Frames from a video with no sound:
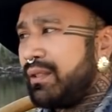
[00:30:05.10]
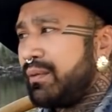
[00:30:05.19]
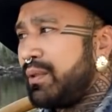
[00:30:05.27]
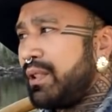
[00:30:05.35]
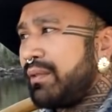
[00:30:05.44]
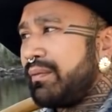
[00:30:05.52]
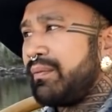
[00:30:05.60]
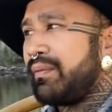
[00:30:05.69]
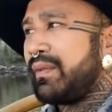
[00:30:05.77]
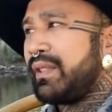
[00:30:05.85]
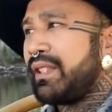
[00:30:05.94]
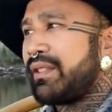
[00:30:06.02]
well,
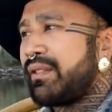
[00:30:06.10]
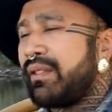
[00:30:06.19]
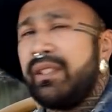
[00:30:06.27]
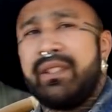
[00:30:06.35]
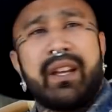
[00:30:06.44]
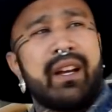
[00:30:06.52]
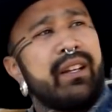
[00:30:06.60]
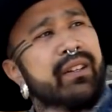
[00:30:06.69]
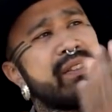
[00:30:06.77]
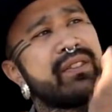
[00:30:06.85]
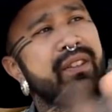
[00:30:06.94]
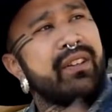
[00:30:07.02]
this
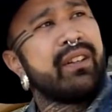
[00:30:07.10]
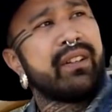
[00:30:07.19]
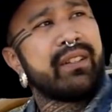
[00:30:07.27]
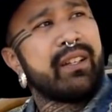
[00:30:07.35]
entire song